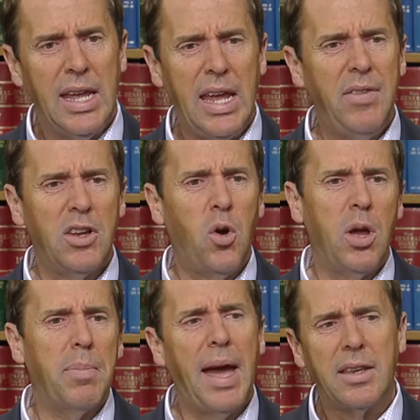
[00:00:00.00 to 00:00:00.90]
even
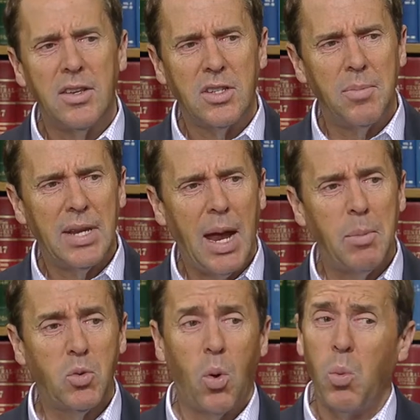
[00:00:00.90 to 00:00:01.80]
going back to
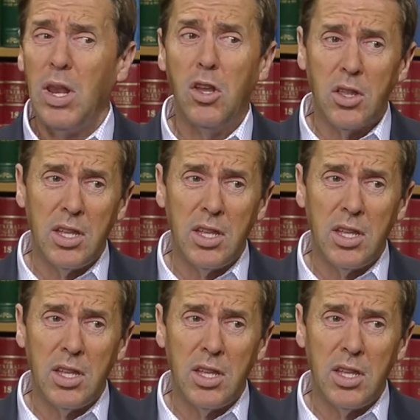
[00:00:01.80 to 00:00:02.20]
sometimes when we looked